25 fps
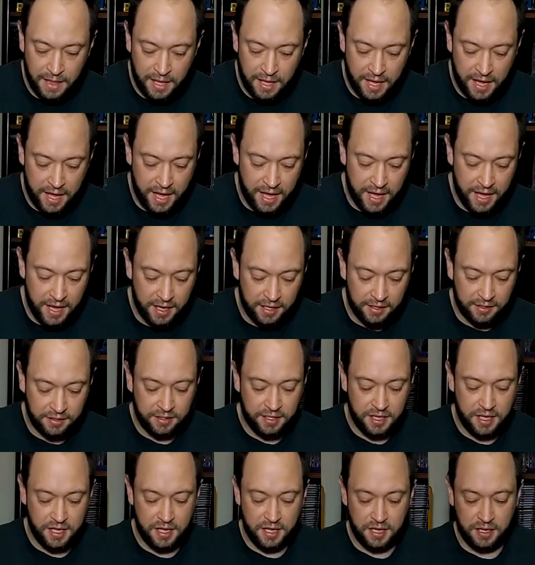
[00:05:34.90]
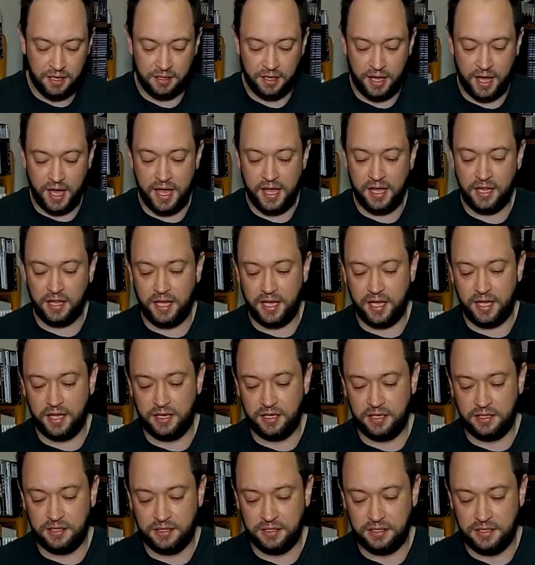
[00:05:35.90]
And the
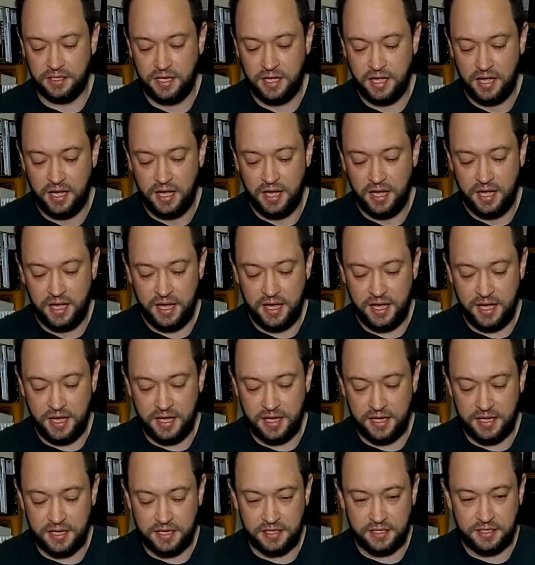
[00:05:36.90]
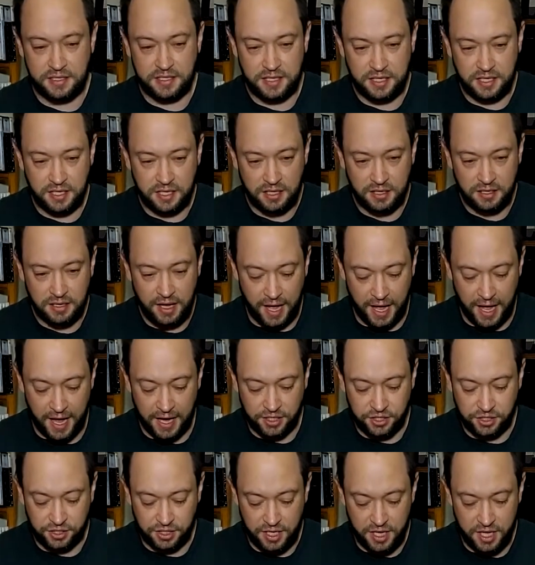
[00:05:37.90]
alien is
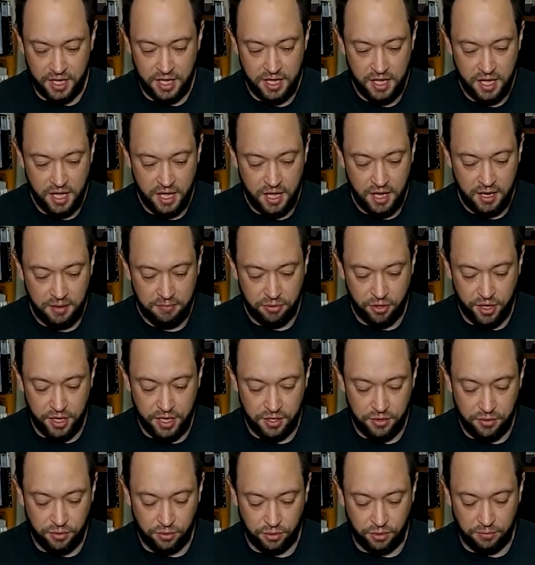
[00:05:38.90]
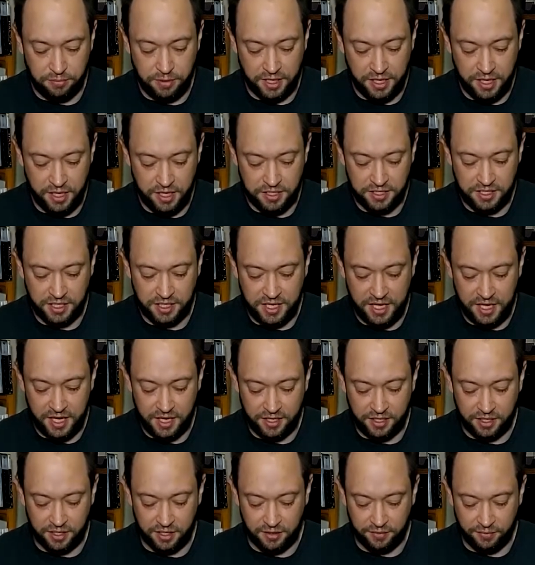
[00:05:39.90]
actually pretty cool. But here's the
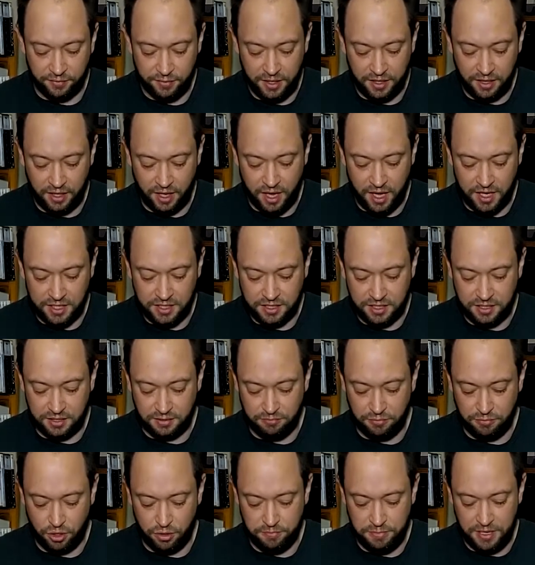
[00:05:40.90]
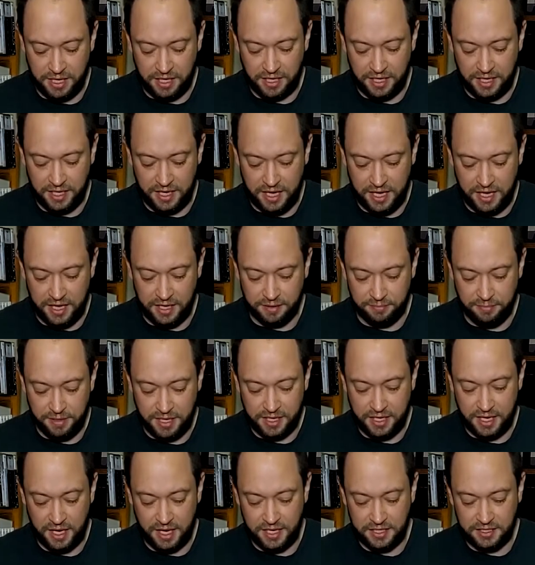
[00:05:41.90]
kicker. We lost some mobility
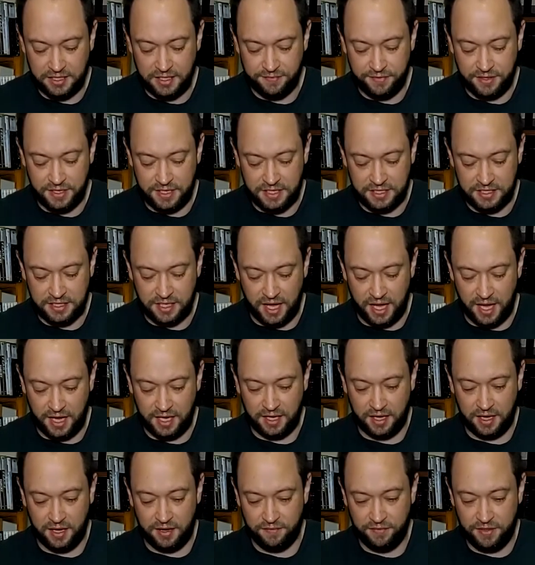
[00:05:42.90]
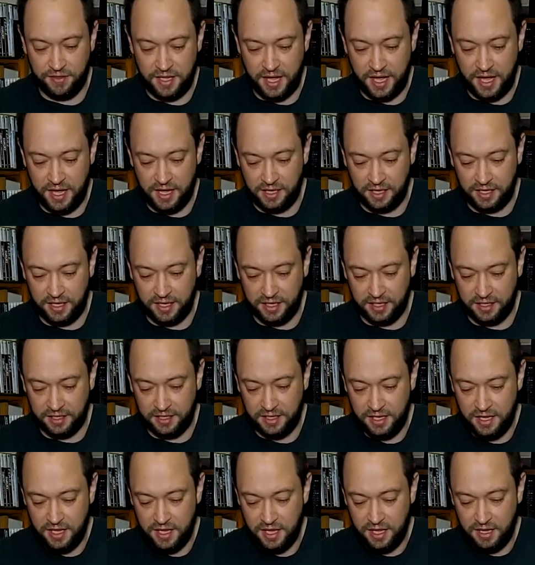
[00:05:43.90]
because of the design of the alien
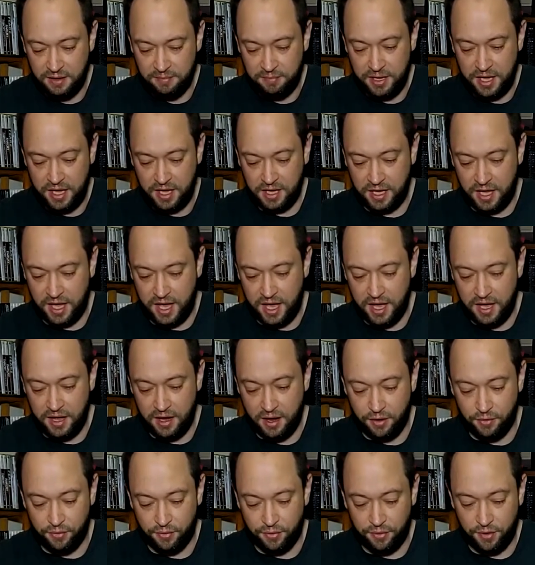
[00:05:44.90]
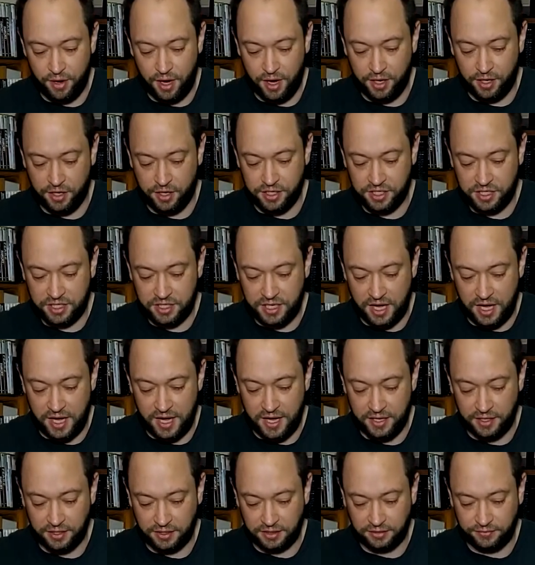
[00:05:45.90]
being a runner
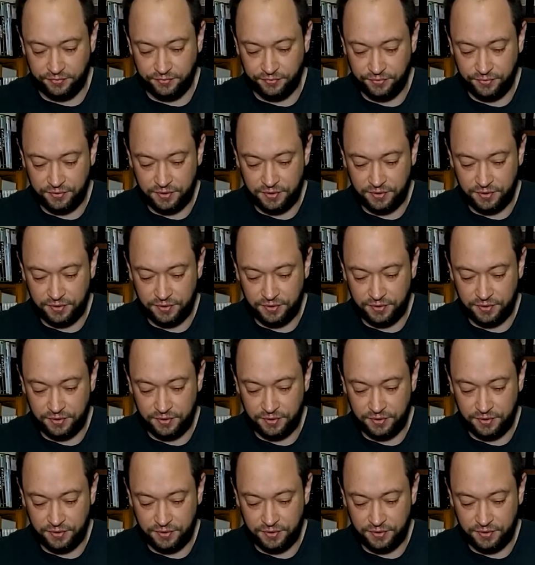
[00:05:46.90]
style.